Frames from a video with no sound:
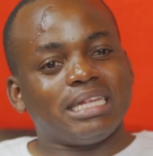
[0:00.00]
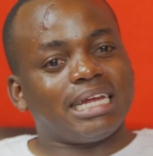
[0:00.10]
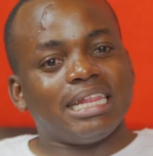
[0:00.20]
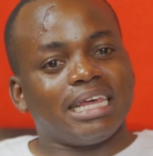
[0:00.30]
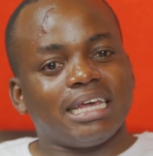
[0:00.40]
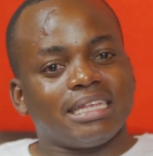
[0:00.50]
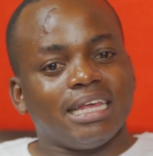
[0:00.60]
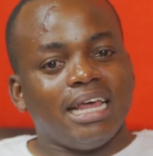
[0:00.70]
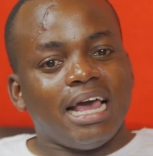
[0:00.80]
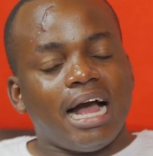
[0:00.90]
necessarily the case.
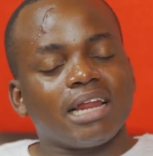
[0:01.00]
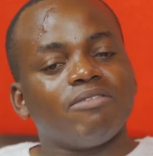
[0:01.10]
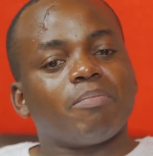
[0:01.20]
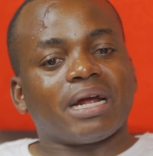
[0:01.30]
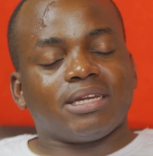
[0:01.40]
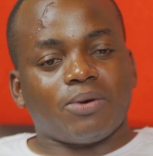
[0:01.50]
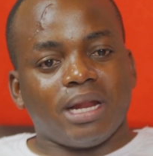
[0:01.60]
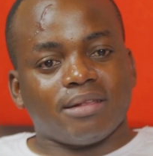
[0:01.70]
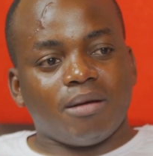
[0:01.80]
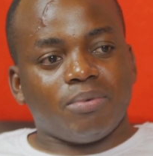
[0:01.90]
I'll give a practical
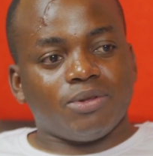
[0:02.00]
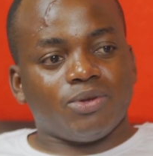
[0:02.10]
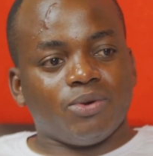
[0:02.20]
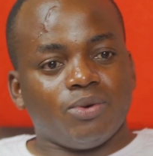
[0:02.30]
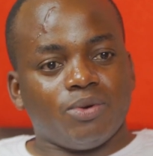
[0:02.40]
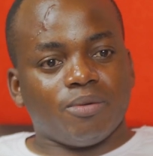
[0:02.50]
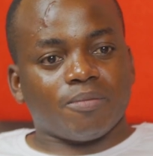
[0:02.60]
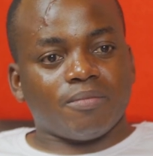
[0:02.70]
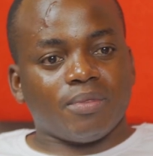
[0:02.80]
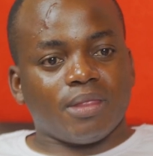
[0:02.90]
example. So,
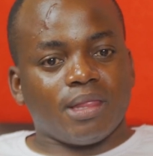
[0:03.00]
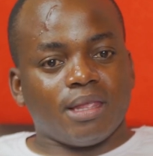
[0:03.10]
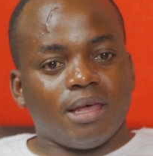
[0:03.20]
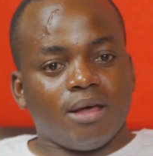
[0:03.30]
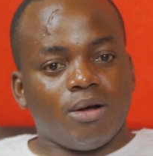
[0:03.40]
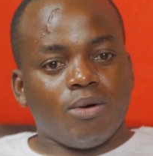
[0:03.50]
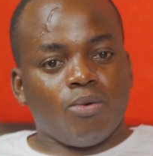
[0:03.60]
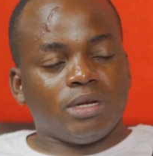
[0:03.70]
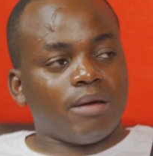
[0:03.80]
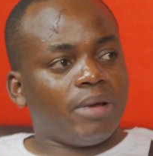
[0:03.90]

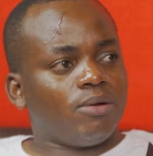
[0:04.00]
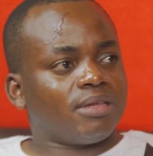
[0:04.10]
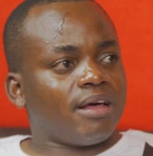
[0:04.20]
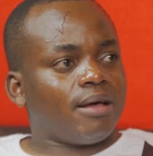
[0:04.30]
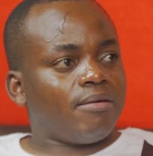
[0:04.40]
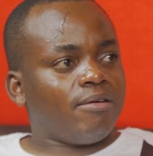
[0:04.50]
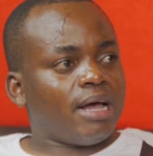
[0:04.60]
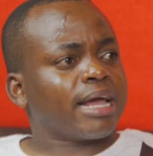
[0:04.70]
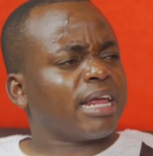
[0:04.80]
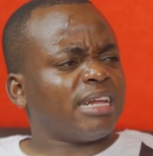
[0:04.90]

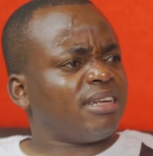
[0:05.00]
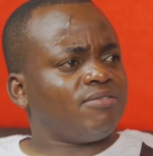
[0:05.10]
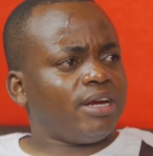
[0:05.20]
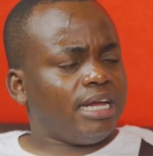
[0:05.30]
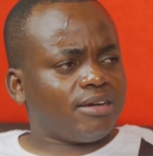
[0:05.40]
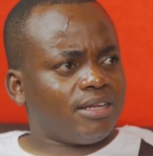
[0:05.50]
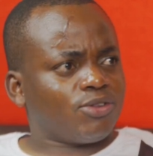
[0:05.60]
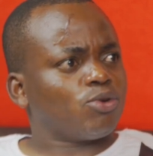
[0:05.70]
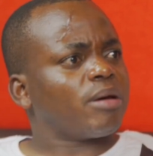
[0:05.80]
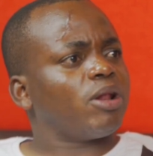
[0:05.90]
agriculture is very interesting.
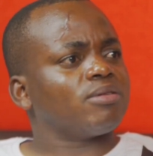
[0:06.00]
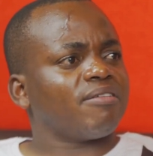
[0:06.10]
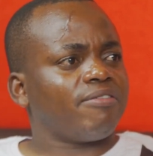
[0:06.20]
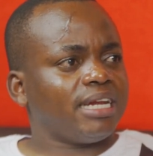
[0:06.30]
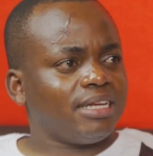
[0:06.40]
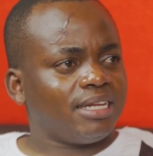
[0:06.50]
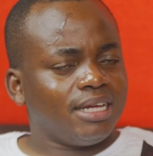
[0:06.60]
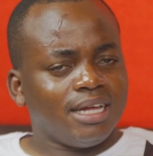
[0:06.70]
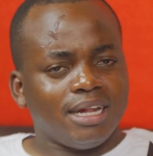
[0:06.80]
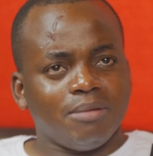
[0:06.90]
So, watermelons are funny.
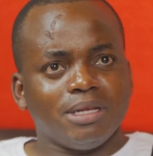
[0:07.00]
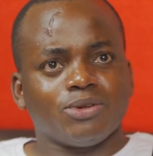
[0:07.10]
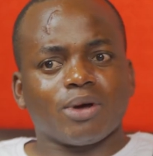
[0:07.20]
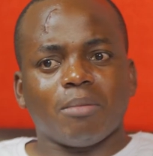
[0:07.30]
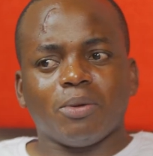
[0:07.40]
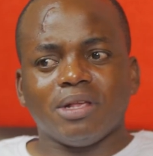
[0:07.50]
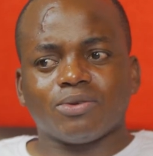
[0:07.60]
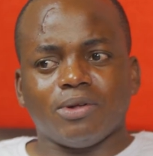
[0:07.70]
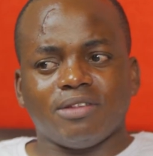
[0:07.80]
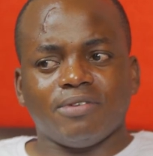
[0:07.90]
Let me just talk about this
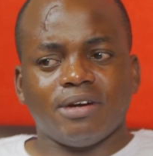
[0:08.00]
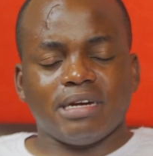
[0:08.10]
because it's very